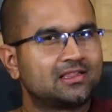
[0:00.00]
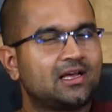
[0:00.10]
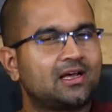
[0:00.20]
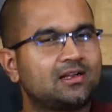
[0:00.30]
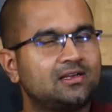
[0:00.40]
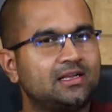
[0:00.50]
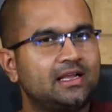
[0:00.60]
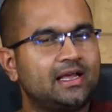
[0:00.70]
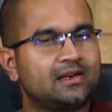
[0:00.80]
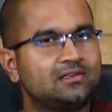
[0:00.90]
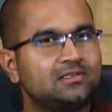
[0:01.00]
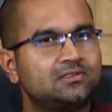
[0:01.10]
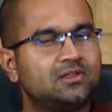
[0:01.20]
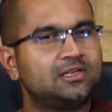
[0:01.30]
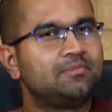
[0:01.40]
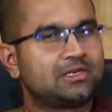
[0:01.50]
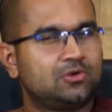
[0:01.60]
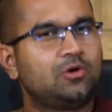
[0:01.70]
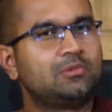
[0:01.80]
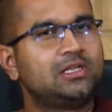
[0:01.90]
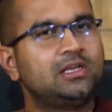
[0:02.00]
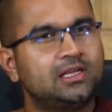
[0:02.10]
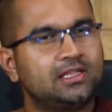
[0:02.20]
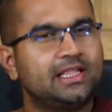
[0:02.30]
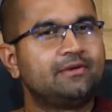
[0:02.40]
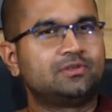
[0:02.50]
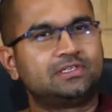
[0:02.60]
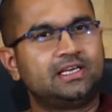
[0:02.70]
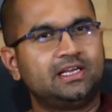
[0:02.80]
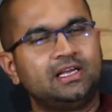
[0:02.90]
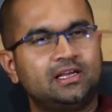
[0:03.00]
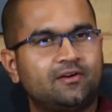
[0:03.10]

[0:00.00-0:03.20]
thorough analysis on it, but normally they would say